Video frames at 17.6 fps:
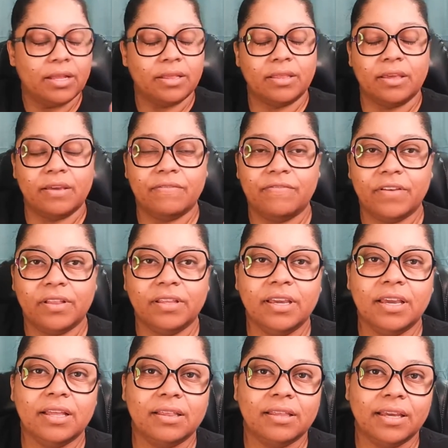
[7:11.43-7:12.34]

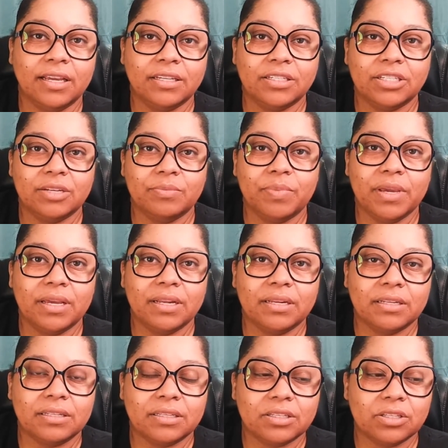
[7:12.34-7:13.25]
affiliate link should be in
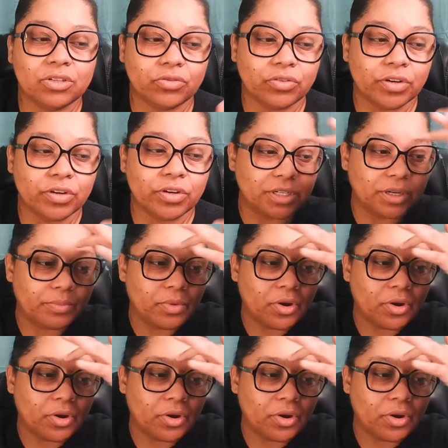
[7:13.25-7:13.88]
the description,